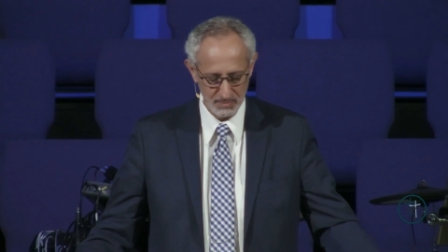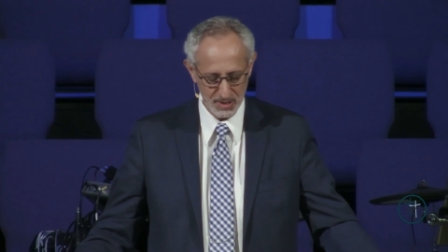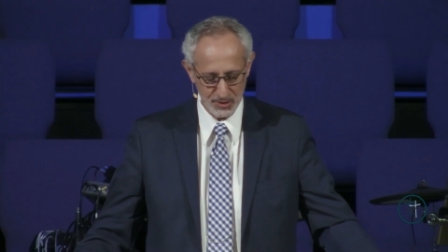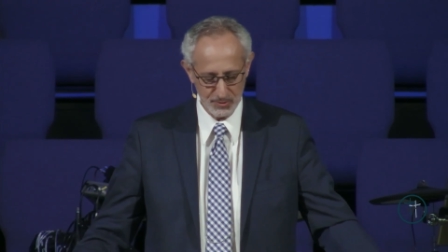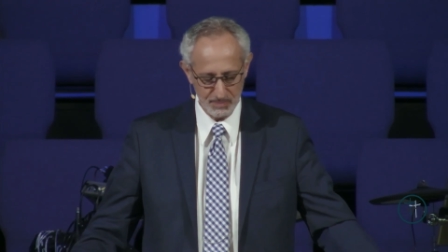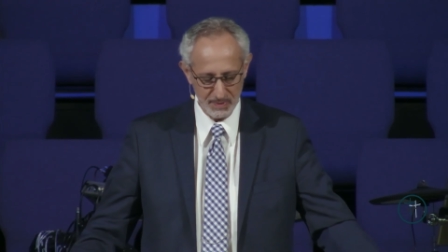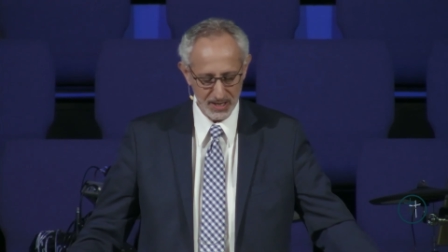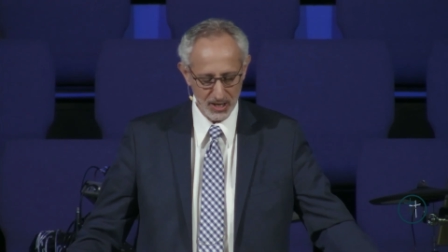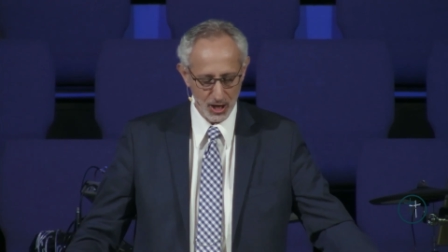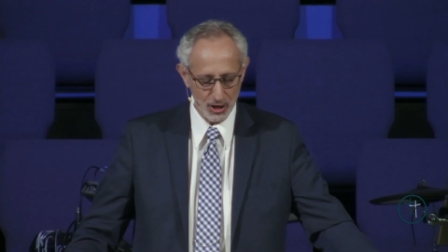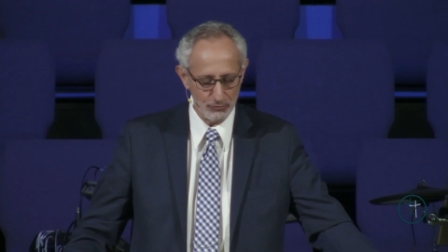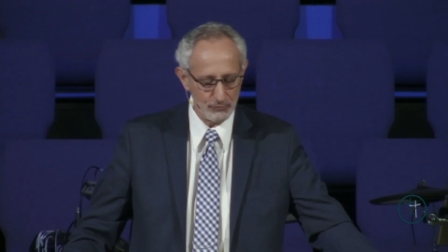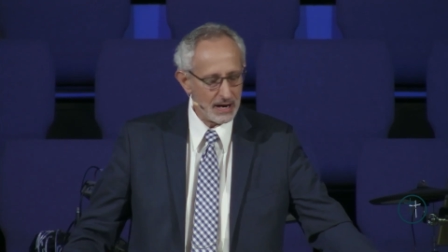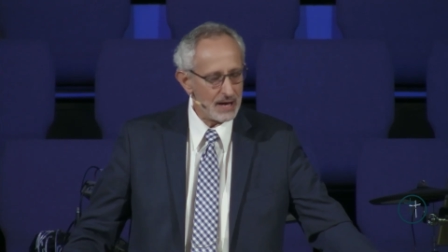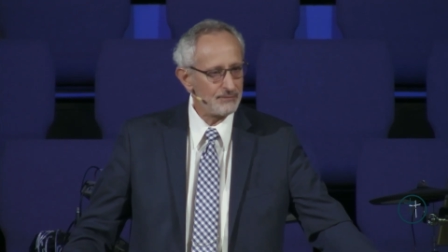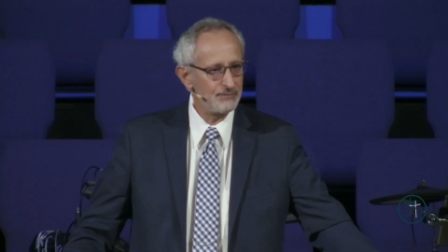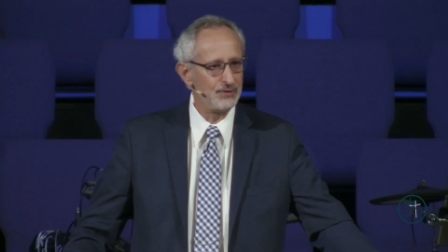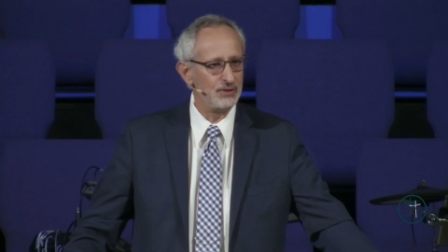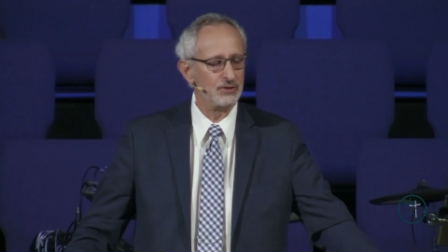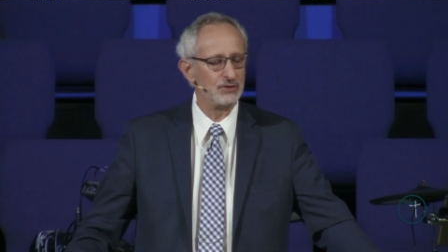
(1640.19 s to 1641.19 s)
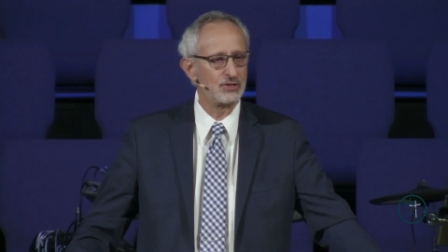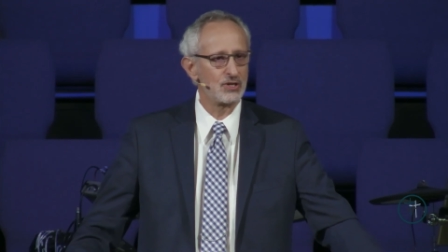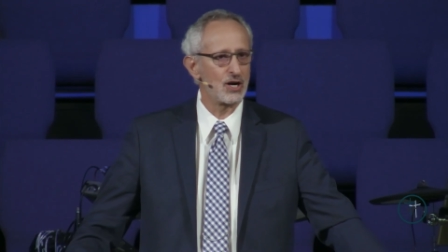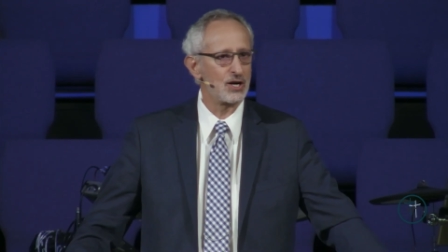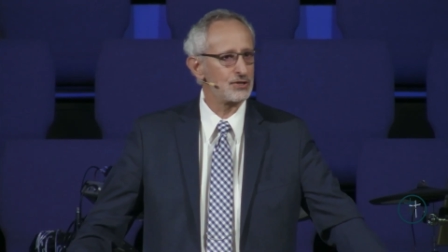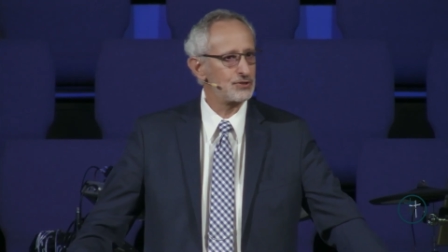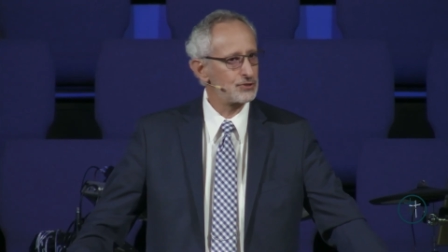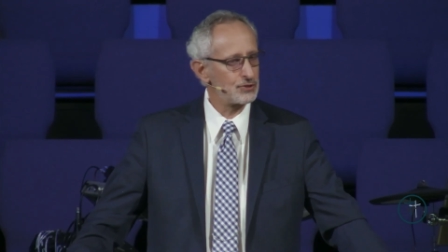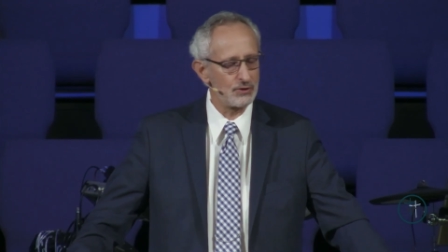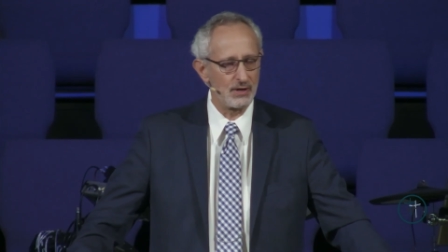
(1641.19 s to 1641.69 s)
must be our refuge,
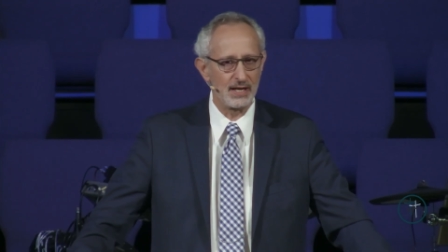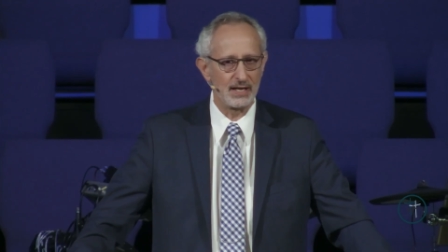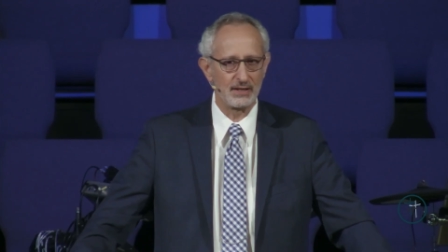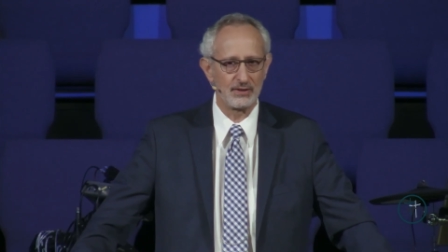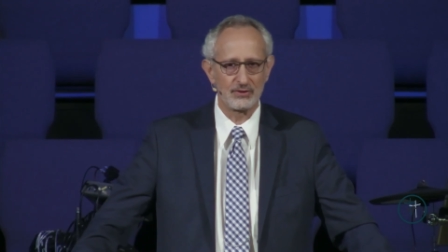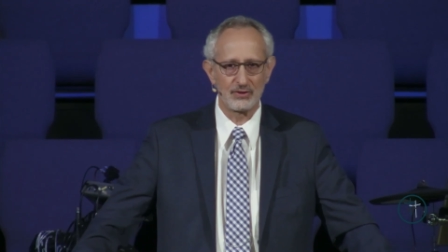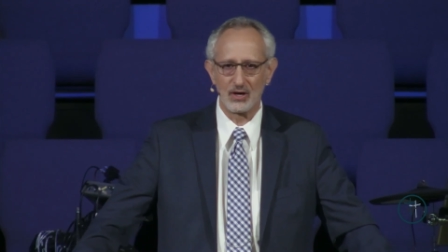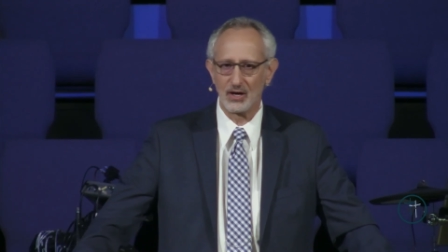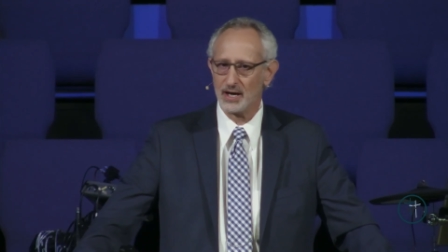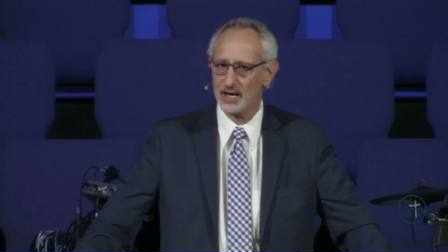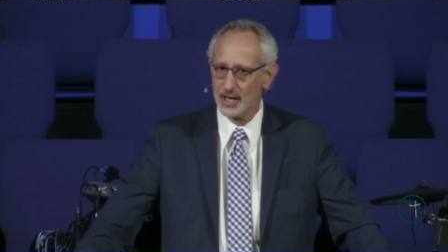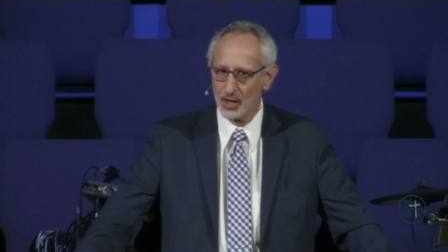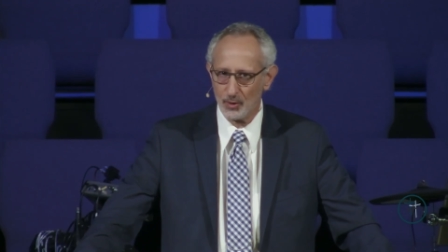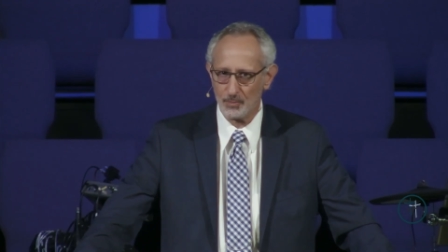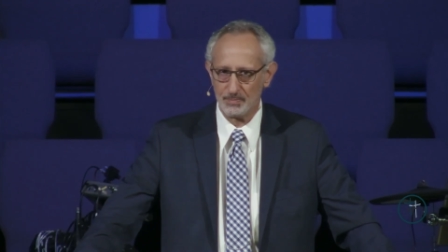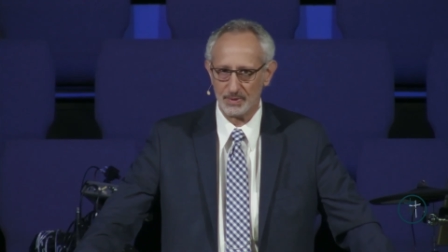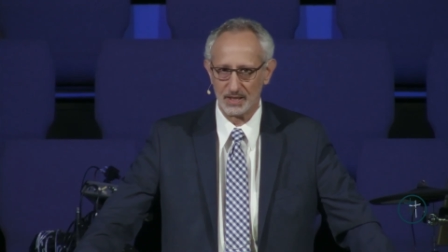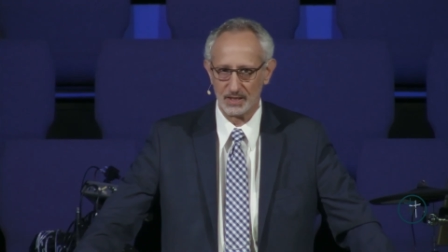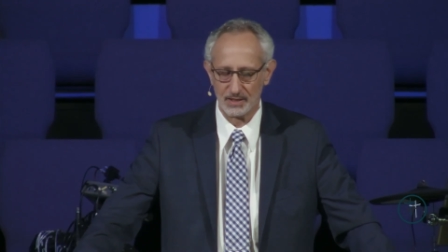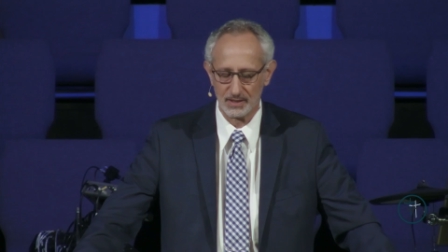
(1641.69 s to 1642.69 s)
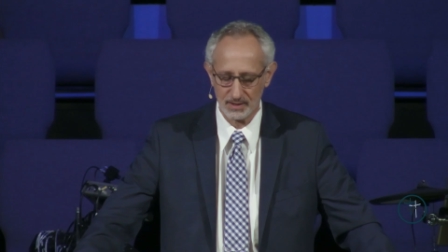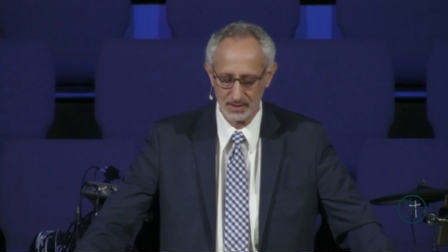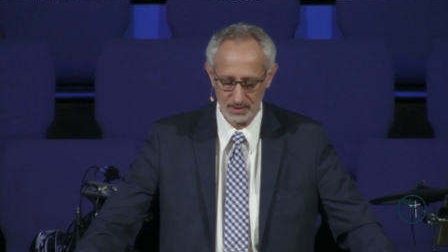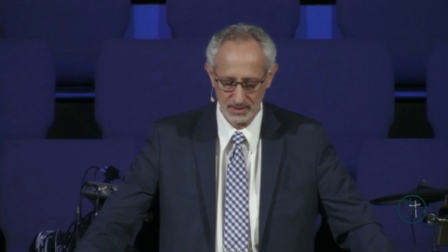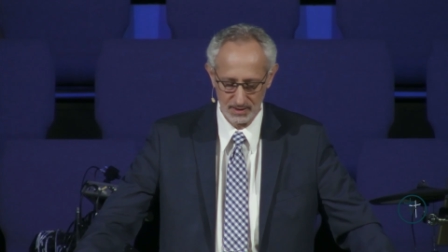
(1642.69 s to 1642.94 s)
our strength, our helper.